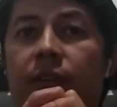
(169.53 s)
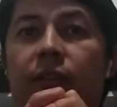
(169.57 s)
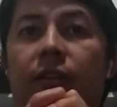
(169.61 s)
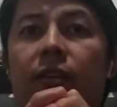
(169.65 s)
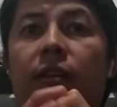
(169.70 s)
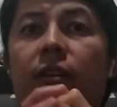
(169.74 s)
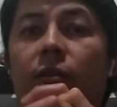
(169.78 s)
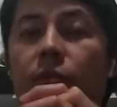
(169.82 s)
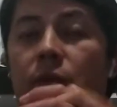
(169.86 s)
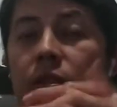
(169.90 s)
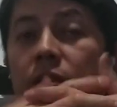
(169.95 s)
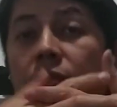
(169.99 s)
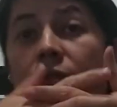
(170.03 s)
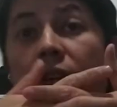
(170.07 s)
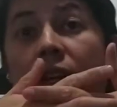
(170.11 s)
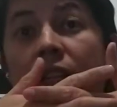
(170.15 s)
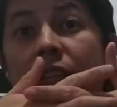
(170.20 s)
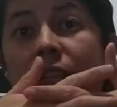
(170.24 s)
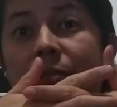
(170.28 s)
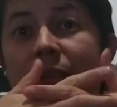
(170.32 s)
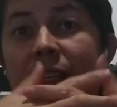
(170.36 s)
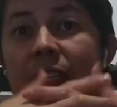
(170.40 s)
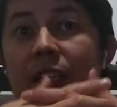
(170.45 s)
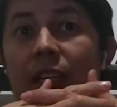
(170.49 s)
It was
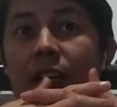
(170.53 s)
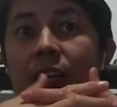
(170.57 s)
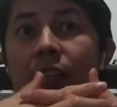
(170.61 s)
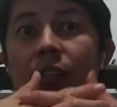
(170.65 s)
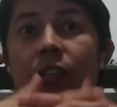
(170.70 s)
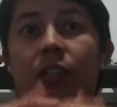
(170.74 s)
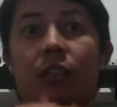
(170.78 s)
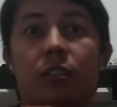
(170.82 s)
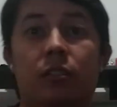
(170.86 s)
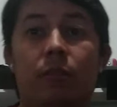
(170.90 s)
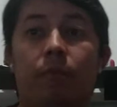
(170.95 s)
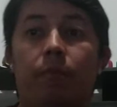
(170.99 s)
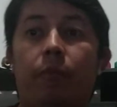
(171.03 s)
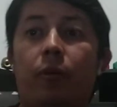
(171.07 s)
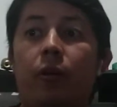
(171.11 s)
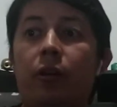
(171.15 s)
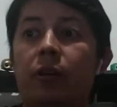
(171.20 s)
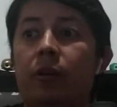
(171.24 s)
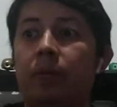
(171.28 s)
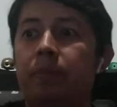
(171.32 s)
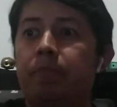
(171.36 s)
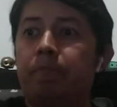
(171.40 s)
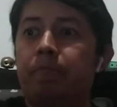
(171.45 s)
effective until some point,